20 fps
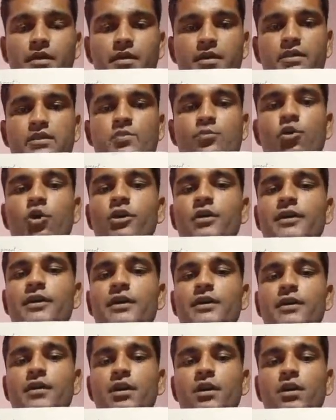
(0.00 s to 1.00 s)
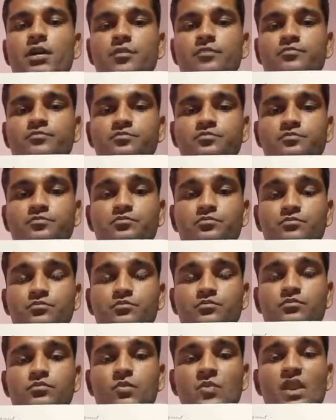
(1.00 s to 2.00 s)
small area,
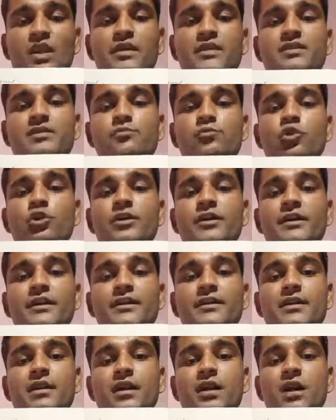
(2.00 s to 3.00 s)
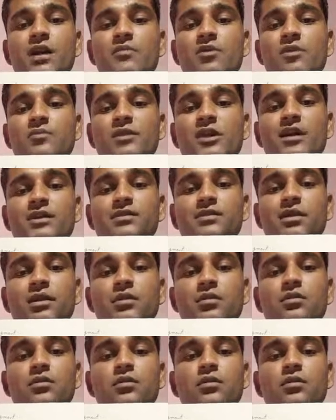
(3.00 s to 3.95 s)
small area covered by the